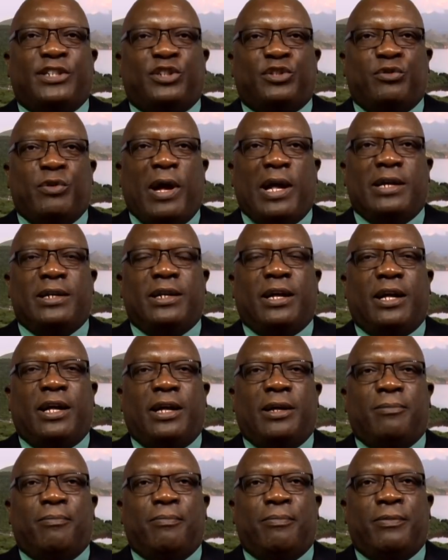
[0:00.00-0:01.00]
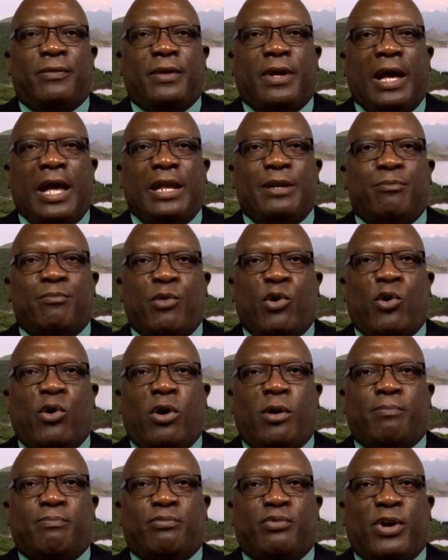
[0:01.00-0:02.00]
stronger and
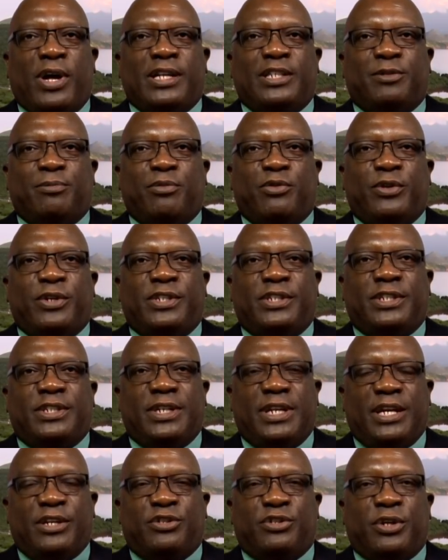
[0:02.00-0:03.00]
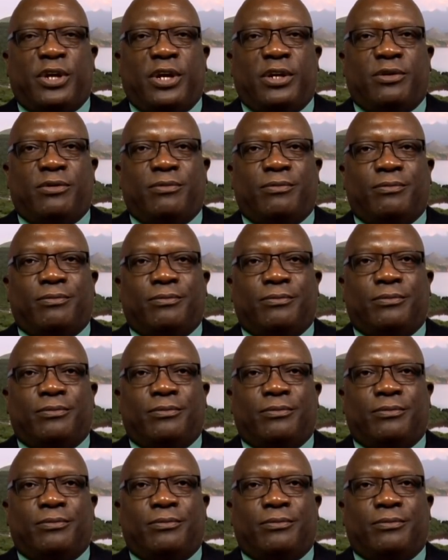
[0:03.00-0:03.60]
more prosperous nation.